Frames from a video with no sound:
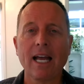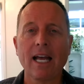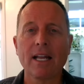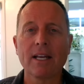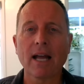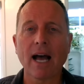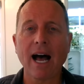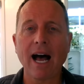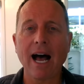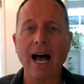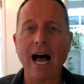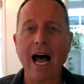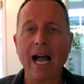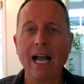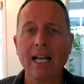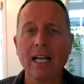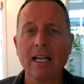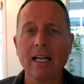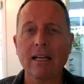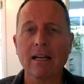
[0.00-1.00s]
And
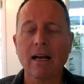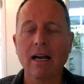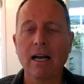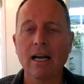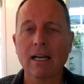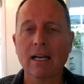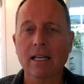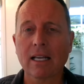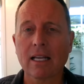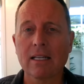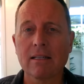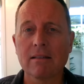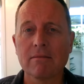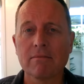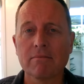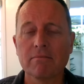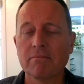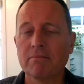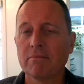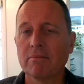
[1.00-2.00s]
I
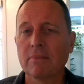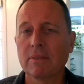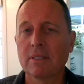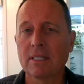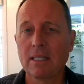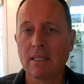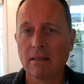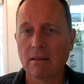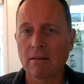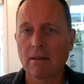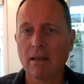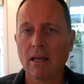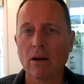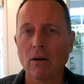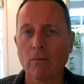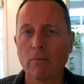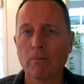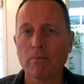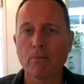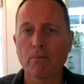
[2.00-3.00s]
can,
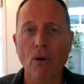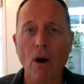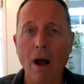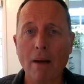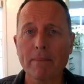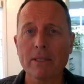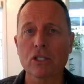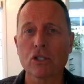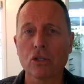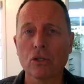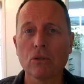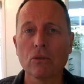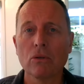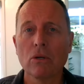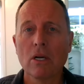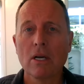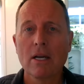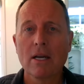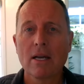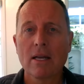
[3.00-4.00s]
you know, promise
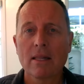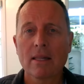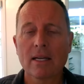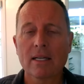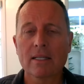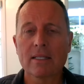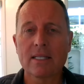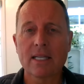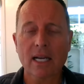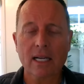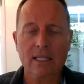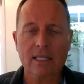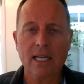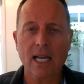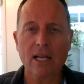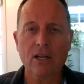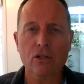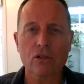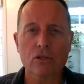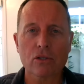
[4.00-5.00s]
you that
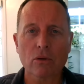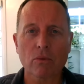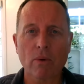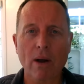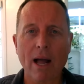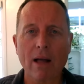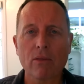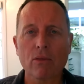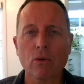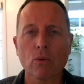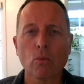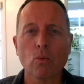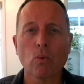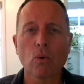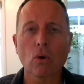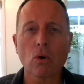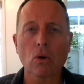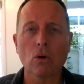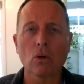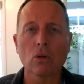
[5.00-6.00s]
dictators around the
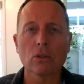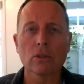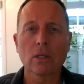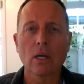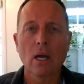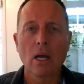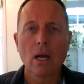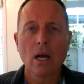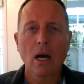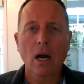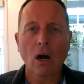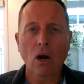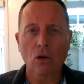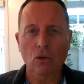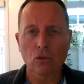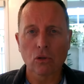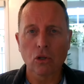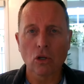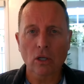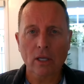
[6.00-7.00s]
world
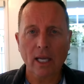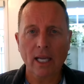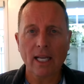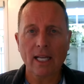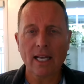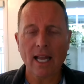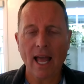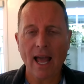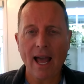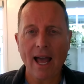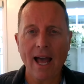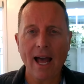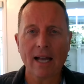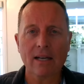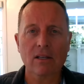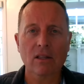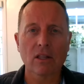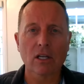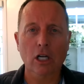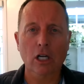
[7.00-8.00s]
are looking
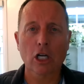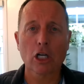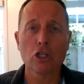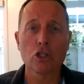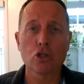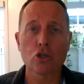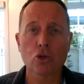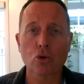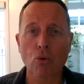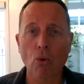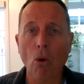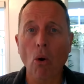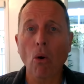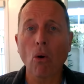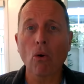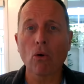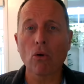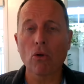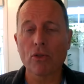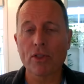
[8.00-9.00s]
at the
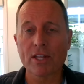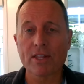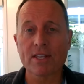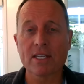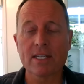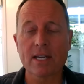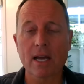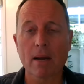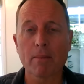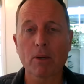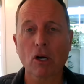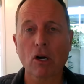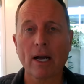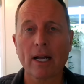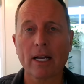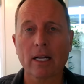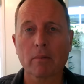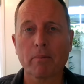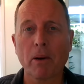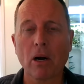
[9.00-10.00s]
control that the
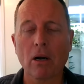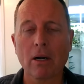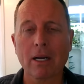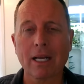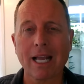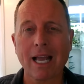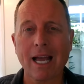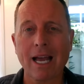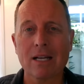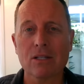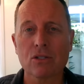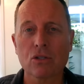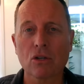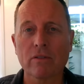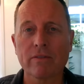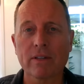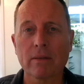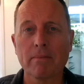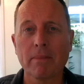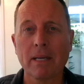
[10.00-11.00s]
Democratic Party
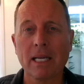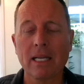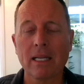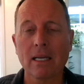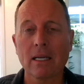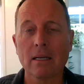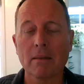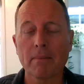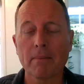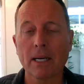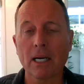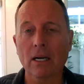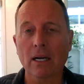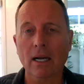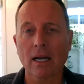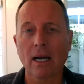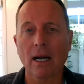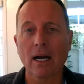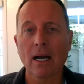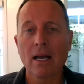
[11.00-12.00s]
has over the media in
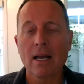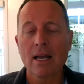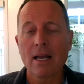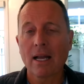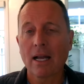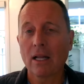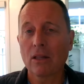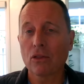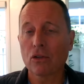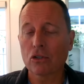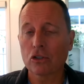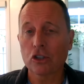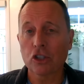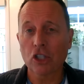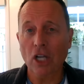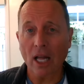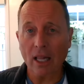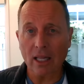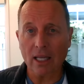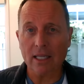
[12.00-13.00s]
America, and they're
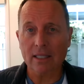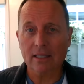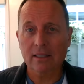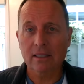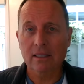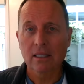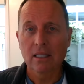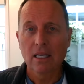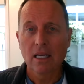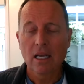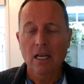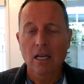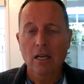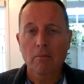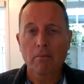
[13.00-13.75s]
jealous,